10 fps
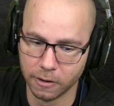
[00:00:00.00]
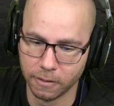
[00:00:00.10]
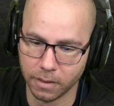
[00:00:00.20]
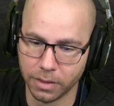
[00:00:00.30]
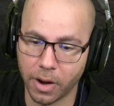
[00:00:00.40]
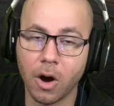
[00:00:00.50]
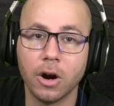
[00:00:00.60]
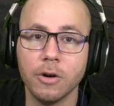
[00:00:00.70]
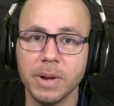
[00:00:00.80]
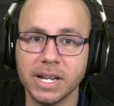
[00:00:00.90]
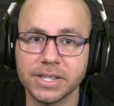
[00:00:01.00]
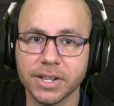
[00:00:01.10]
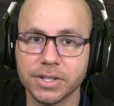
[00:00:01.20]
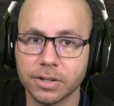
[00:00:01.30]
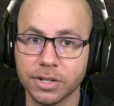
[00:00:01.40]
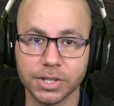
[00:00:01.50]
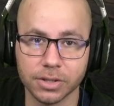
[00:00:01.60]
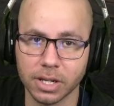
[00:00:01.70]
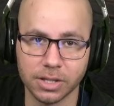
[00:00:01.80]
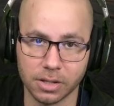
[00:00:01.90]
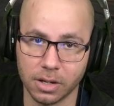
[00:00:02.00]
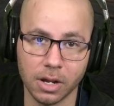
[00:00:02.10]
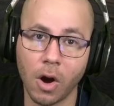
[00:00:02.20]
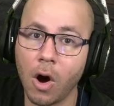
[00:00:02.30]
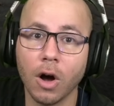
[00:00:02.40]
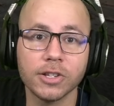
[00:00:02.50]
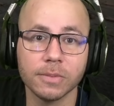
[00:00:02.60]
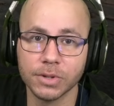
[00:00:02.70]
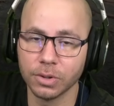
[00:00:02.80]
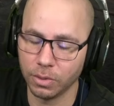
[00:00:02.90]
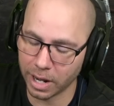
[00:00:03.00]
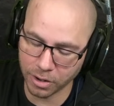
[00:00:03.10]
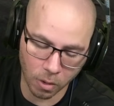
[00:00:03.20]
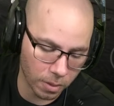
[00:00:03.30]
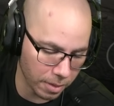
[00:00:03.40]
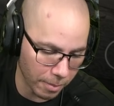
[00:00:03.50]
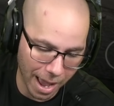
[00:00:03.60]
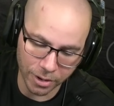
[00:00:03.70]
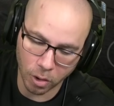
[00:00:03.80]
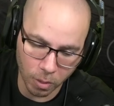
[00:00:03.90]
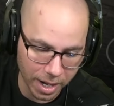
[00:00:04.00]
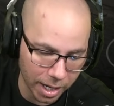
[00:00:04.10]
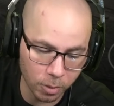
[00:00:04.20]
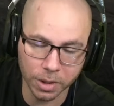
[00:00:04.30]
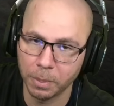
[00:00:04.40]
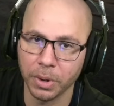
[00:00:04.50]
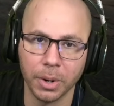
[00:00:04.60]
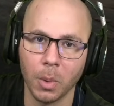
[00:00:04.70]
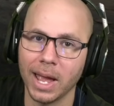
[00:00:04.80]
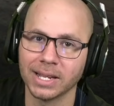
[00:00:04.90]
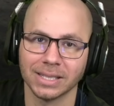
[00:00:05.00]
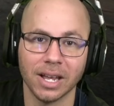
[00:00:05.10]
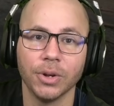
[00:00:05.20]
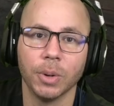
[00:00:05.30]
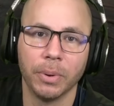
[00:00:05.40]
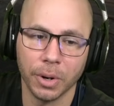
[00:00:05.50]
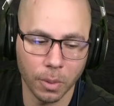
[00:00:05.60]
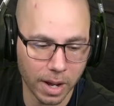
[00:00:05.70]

The heartbeat sensor is an awesome tool, and I don't want anyone to put it away, because I tell you to put it away,